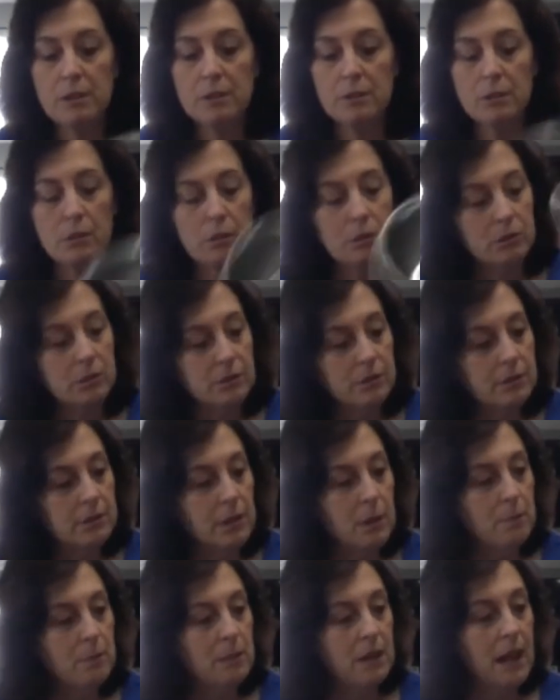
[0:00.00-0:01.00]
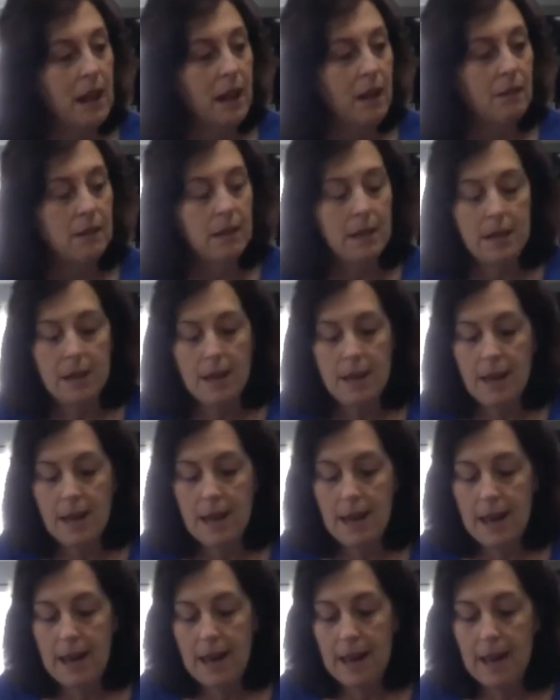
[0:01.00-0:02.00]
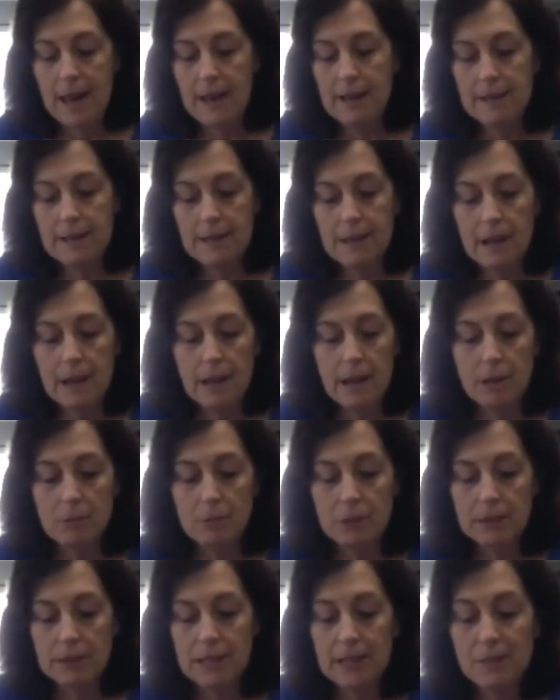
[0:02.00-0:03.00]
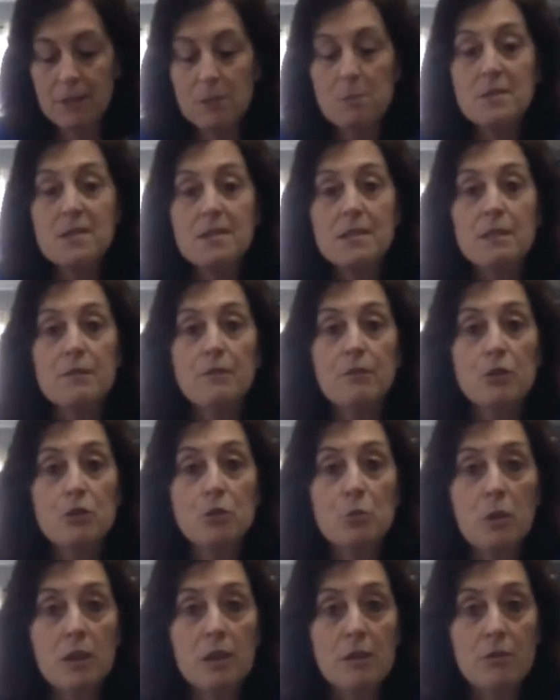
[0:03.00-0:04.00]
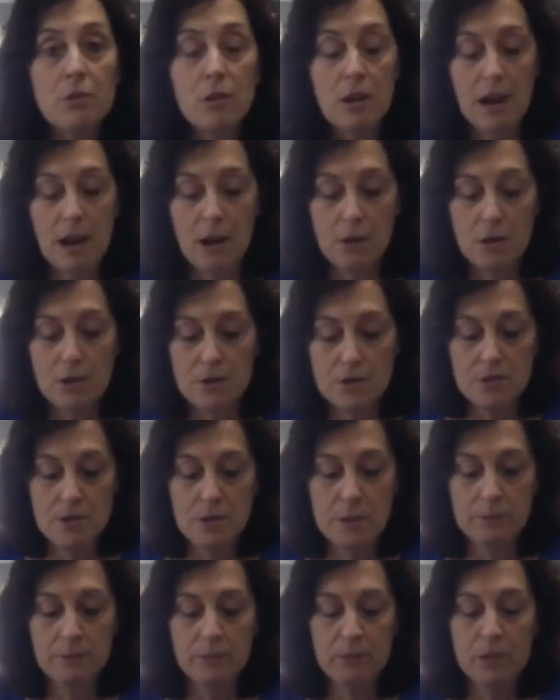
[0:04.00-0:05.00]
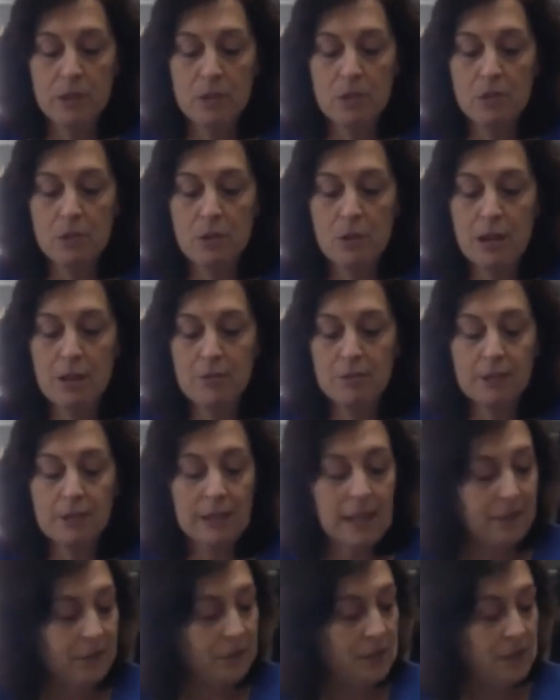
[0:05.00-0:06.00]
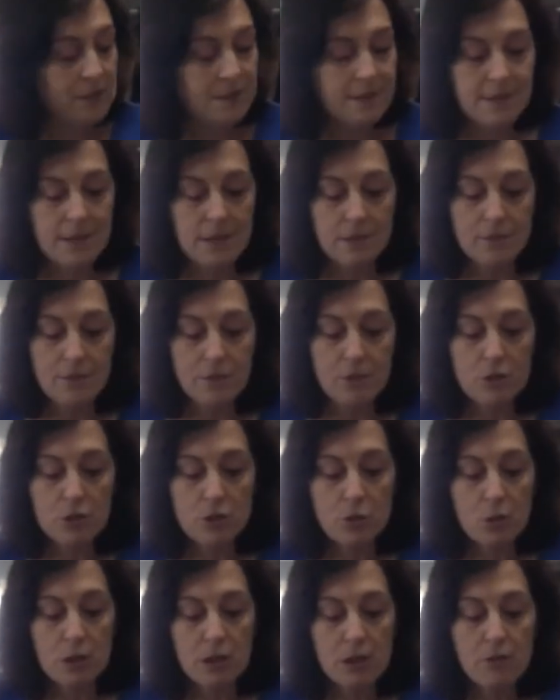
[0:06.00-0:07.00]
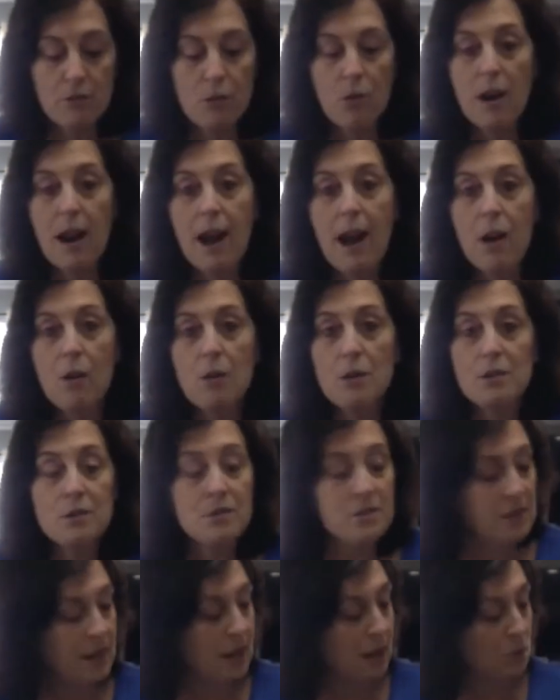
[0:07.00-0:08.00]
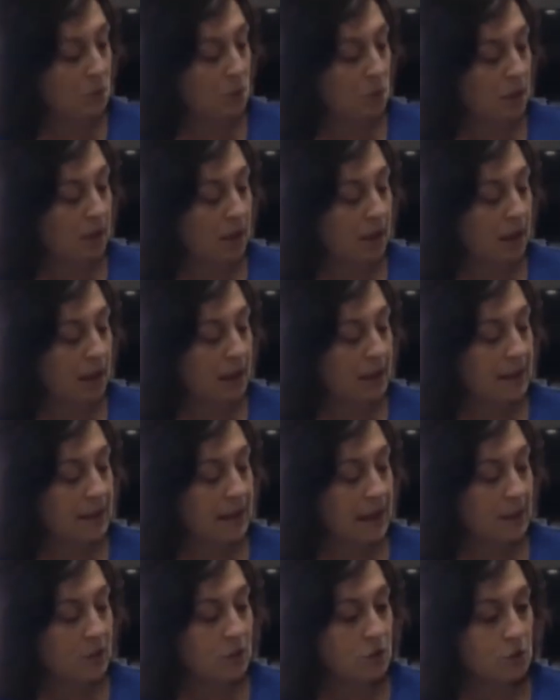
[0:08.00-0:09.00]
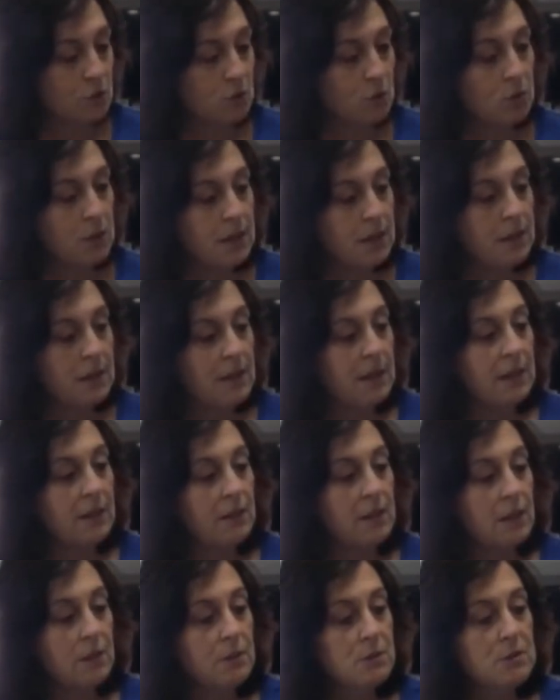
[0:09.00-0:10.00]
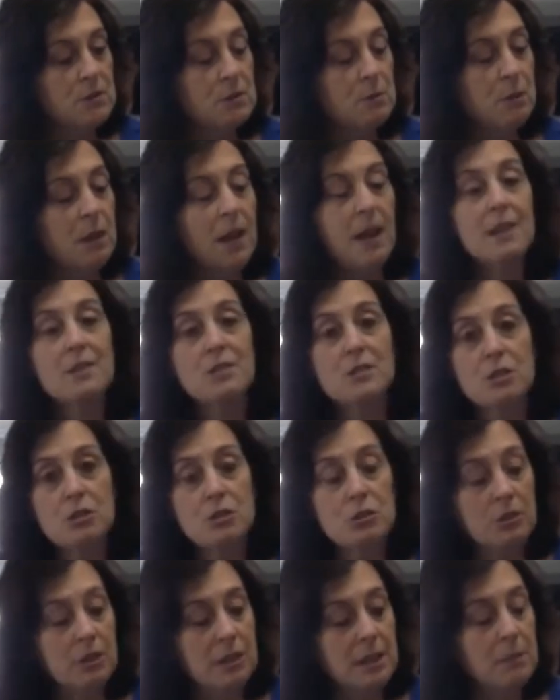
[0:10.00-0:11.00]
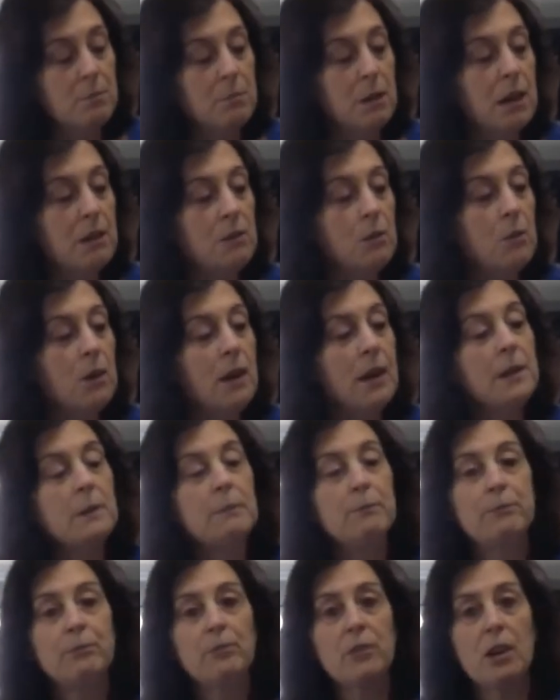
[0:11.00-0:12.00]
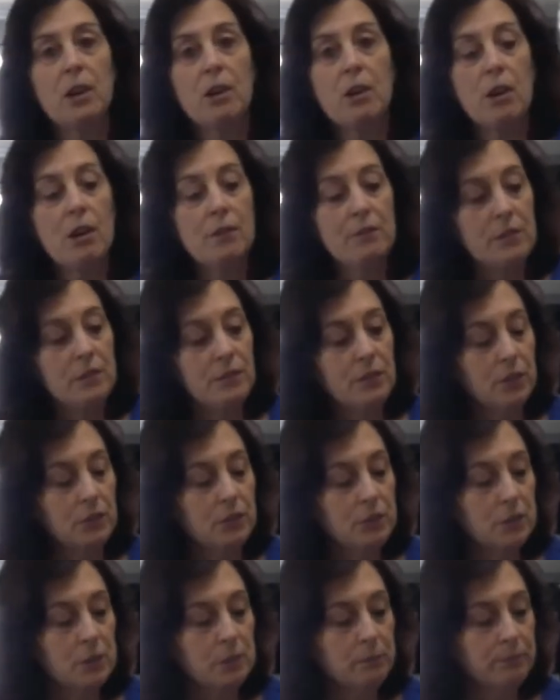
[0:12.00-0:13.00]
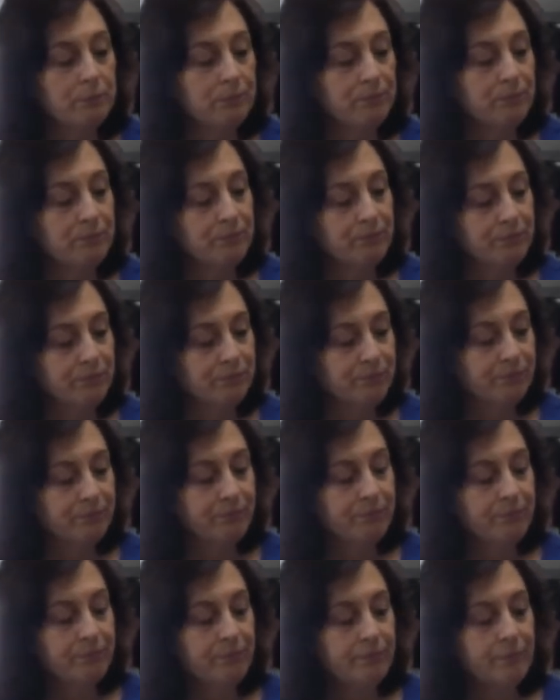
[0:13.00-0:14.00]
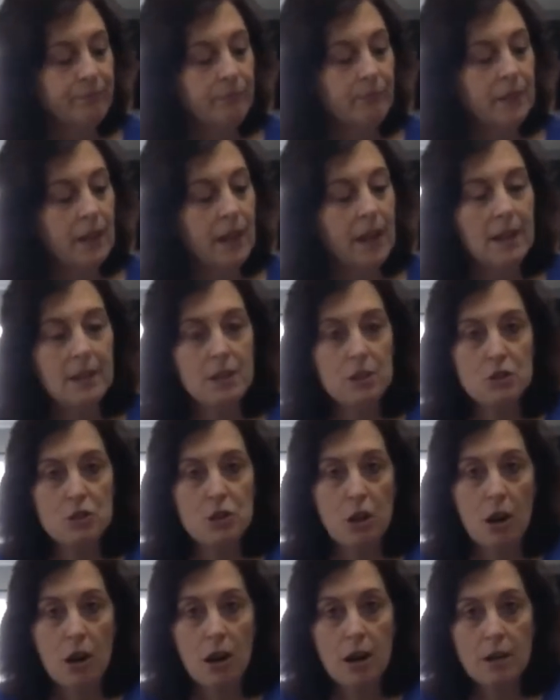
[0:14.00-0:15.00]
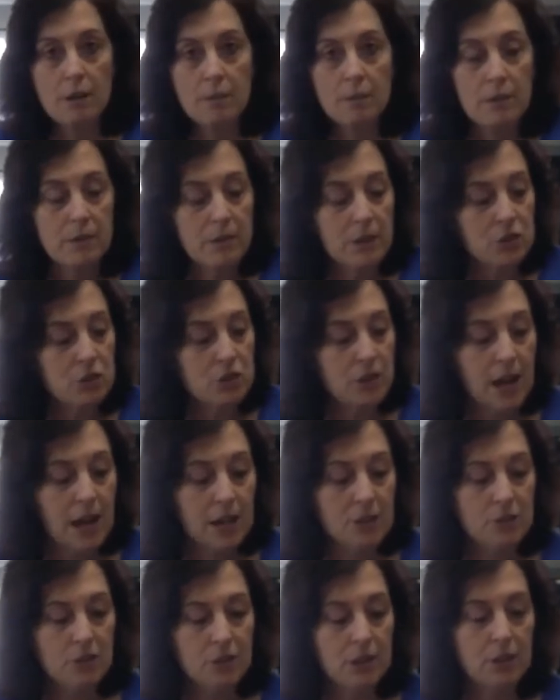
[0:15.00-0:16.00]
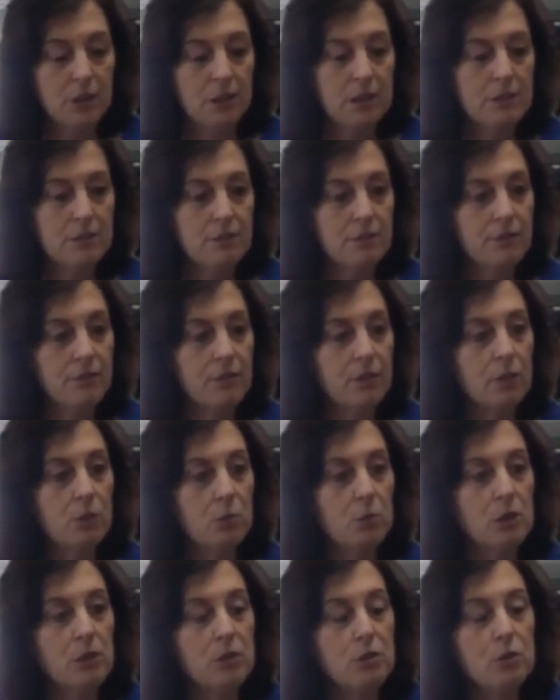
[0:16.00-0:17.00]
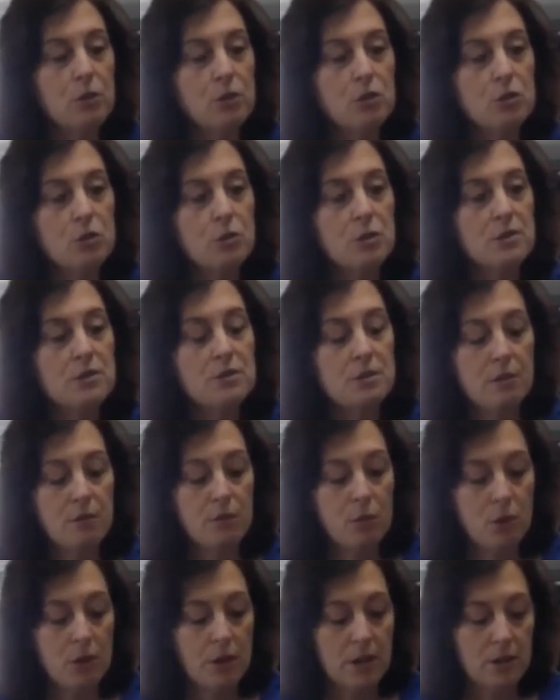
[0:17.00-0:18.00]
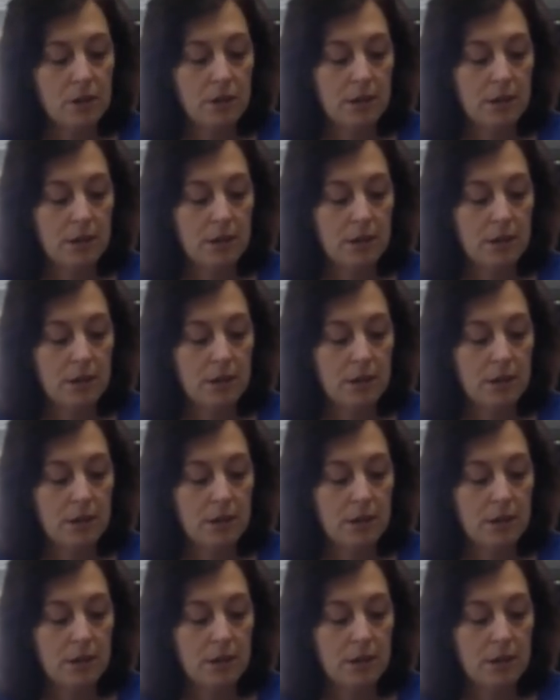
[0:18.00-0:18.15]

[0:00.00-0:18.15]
You'll dump it out and let them sit for 24 hours. So I've let these sit for 24 hours, and what I then do, the other supplies that you'll need, by the way, coffee filter and a jar that you're actually going to fill with your choice of oil.